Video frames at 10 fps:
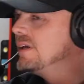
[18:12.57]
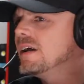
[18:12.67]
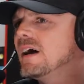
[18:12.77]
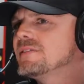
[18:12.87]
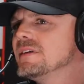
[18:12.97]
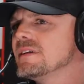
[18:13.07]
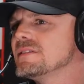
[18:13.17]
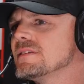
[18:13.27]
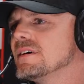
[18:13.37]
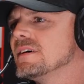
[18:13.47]
Yeah, I think
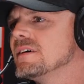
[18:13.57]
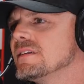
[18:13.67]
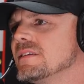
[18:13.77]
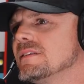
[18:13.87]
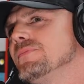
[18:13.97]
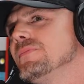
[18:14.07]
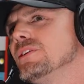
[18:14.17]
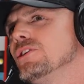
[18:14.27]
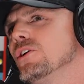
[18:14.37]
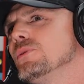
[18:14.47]
it's
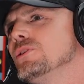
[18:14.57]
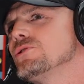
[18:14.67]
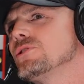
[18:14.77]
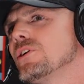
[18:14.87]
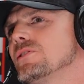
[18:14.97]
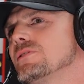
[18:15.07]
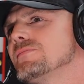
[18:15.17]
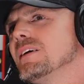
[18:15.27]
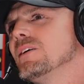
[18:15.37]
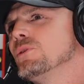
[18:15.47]
when you
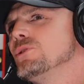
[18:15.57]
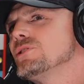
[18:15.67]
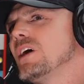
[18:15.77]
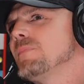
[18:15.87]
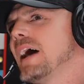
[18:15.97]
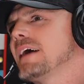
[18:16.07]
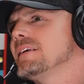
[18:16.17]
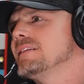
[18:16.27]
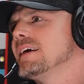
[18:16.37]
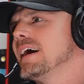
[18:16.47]
stop
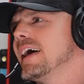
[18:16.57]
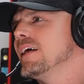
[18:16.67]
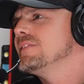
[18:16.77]
acting like